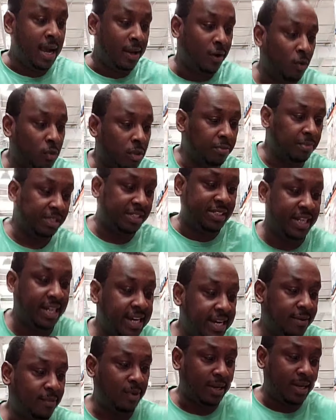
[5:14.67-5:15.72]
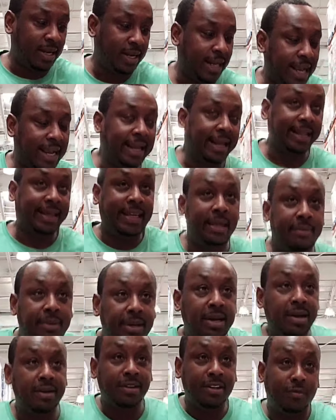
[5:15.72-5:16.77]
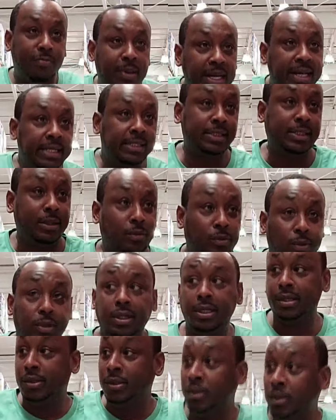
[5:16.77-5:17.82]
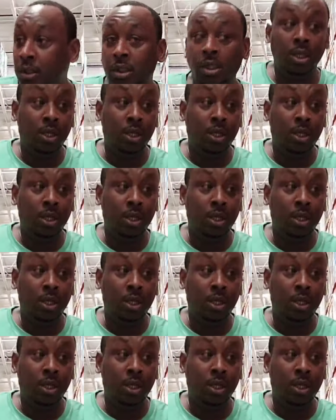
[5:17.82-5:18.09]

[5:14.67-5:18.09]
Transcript: I don't want to be tired with that. I got to keep carrying this basket around.